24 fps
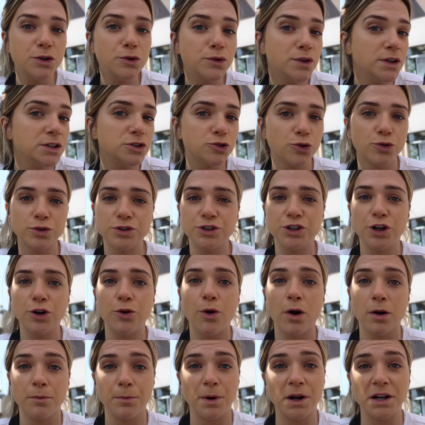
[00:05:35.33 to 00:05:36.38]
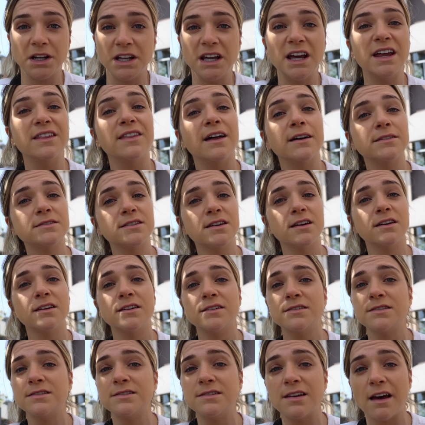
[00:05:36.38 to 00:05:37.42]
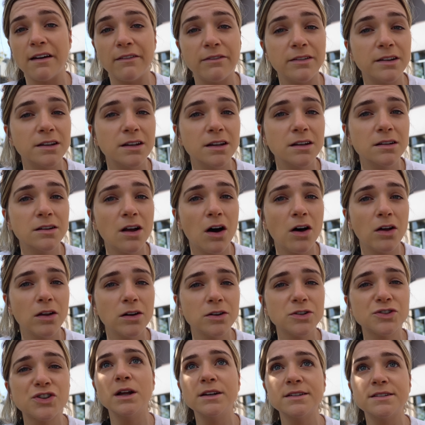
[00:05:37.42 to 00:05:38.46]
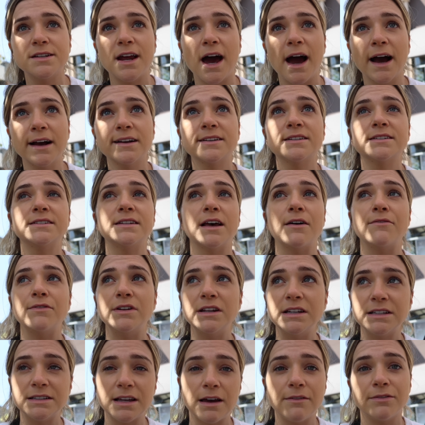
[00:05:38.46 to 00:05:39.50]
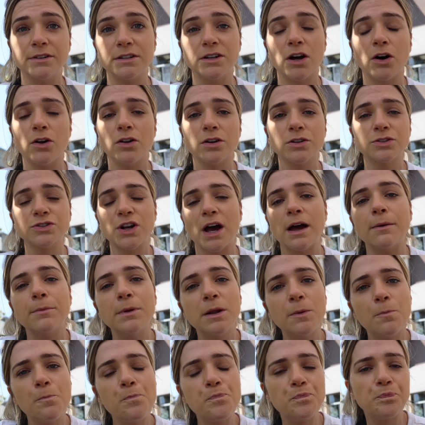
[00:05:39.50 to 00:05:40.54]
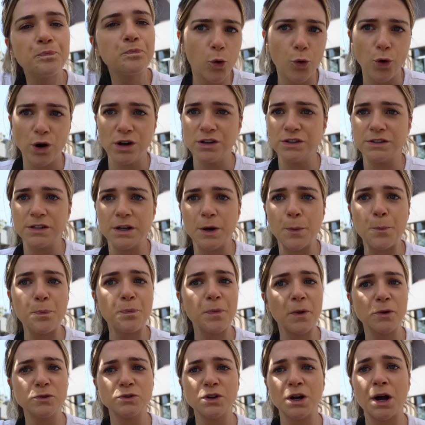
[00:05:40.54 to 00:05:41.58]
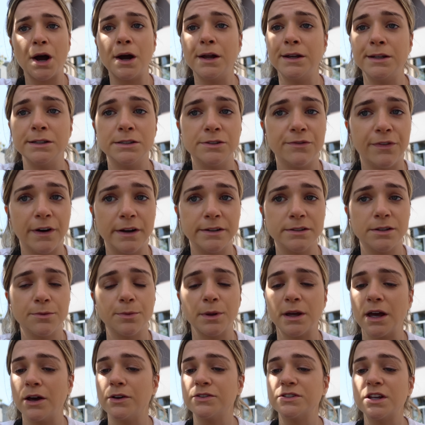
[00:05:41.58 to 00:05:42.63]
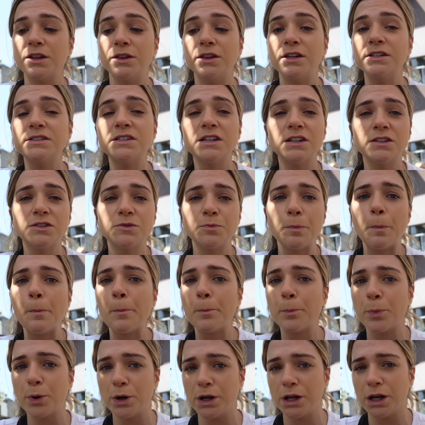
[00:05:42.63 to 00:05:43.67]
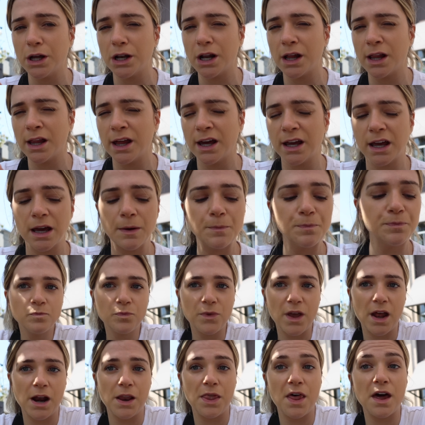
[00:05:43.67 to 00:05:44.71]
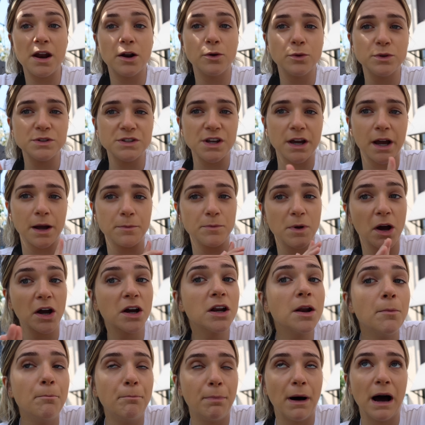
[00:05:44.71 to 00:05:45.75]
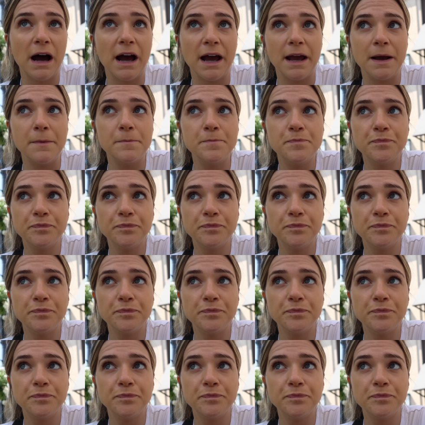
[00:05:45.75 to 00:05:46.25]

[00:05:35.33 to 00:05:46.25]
using Giorgio Armani and that's like $70 plus tax, $77. I mean, crazy. I was like, I need to find something else. This is pretty good. I like it. And then I was like, I'm not gonna buy